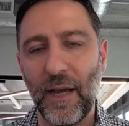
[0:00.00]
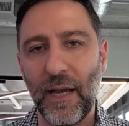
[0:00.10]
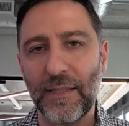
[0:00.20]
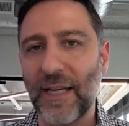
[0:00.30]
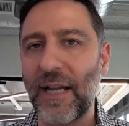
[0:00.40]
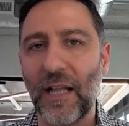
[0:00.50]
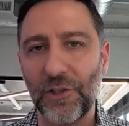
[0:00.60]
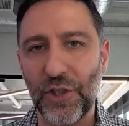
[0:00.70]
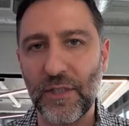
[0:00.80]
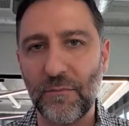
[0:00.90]

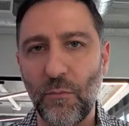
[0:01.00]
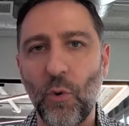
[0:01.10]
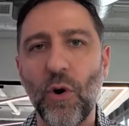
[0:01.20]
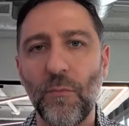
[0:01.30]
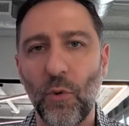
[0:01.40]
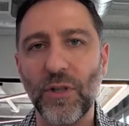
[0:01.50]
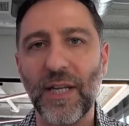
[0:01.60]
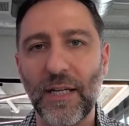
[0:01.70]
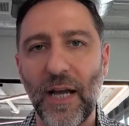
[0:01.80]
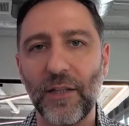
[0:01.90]
technologies. More and more
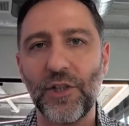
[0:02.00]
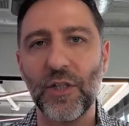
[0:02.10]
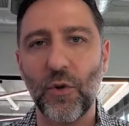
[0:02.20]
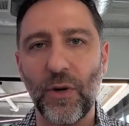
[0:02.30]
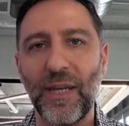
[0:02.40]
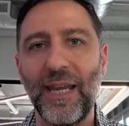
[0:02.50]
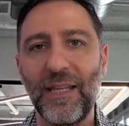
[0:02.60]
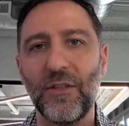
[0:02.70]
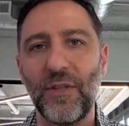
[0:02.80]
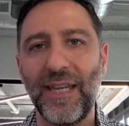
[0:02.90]
technologies going
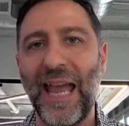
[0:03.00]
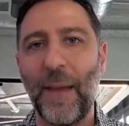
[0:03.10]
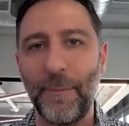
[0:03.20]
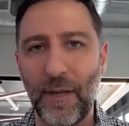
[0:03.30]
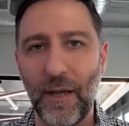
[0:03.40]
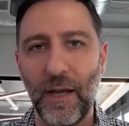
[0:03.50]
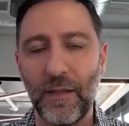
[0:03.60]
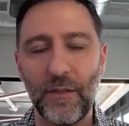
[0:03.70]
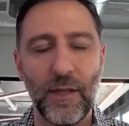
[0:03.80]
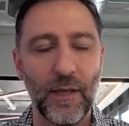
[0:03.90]
into the ambient
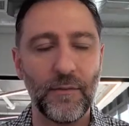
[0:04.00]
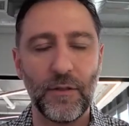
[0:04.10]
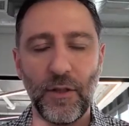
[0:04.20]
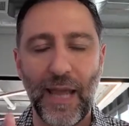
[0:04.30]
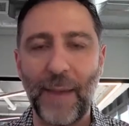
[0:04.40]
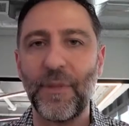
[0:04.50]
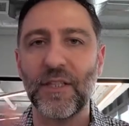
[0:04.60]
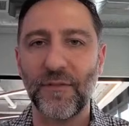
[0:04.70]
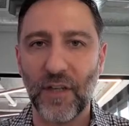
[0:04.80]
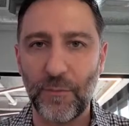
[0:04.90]
to the ambience
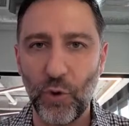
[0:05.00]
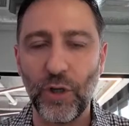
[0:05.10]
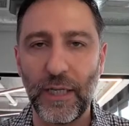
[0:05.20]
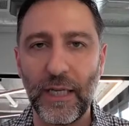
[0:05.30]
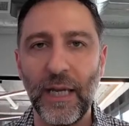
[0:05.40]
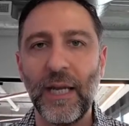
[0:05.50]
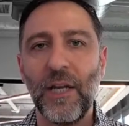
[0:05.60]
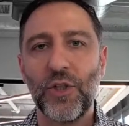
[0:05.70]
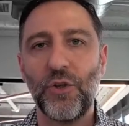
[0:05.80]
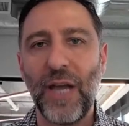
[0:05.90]
of the community.
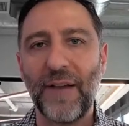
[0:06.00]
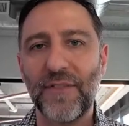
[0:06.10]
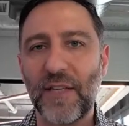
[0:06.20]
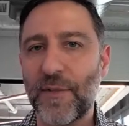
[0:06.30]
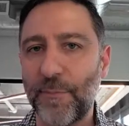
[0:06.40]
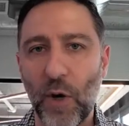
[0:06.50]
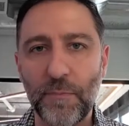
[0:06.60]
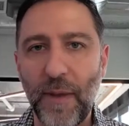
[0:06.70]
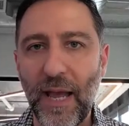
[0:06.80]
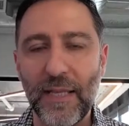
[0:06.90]
So you have
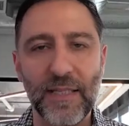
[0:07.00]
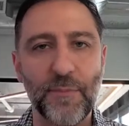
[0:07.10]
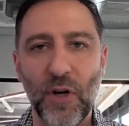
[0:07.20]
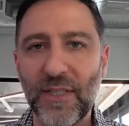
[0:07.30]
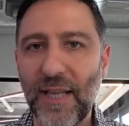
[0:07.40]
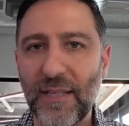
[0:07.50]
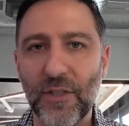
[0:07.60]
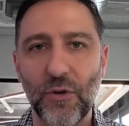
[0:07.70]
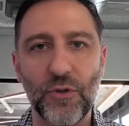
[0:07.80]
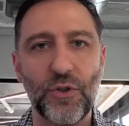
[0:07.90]
smart beds, smart
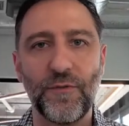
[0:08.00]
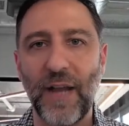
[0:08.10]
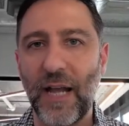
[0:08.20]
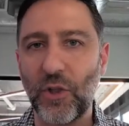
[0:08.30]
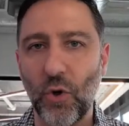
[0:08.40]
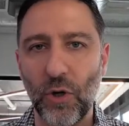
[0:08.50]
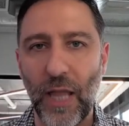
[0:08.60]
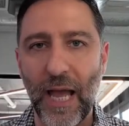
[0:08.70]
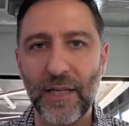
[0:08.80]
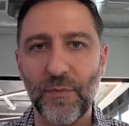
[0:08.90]
sensors. You've got door
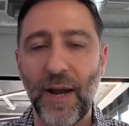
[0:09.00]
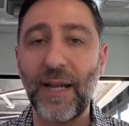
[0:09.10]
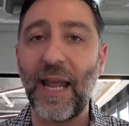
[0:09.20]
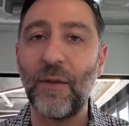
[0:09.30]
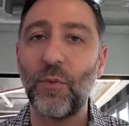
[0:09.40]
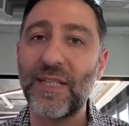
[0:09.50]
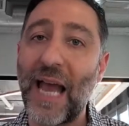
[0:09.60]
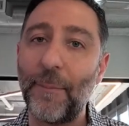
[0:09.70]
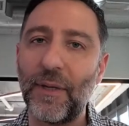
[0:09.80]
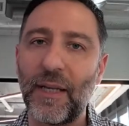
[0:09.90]
locks, right? And what's
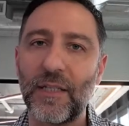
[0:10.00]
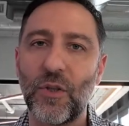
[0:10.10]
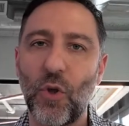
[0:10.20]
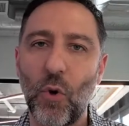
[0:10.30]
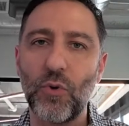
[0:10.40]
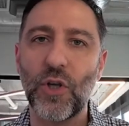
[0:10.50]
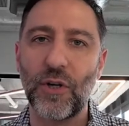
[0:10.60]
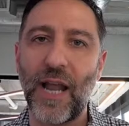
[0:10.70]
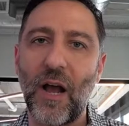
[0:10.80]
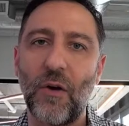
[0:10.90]
happening is those are
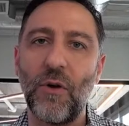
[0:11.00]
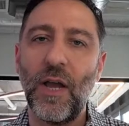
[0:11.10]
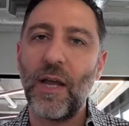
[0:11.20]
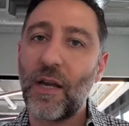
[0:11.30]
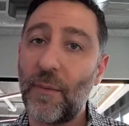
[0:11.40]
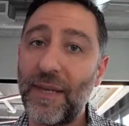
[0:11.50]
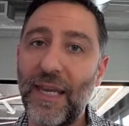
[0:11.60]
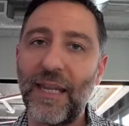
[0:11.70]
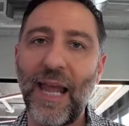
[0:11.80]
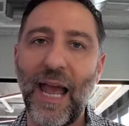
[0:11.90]
now coming
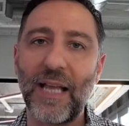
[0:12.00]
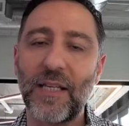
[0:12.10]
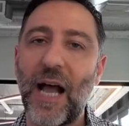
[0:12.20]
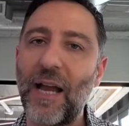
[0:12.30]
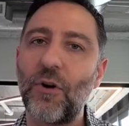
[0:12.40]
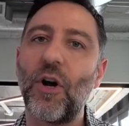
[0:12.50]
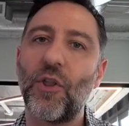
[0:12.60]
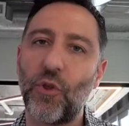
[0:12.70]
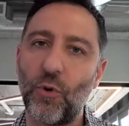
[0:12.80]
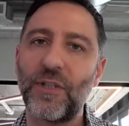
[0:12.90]
in as higher
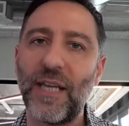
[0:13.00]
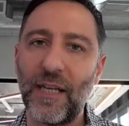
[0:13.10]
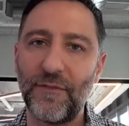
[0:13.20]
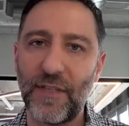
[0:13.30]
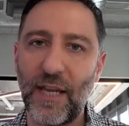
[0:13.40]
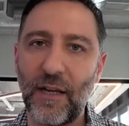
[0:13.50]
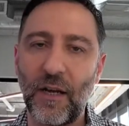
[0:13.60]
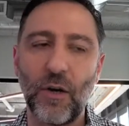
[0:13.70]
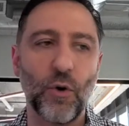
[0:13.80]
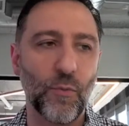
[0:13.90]
authoritative
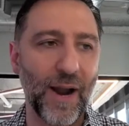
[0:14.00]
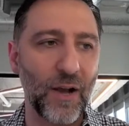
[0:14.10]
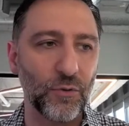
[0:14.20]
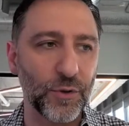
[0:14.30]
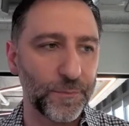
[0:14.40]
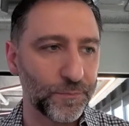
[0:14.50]
data around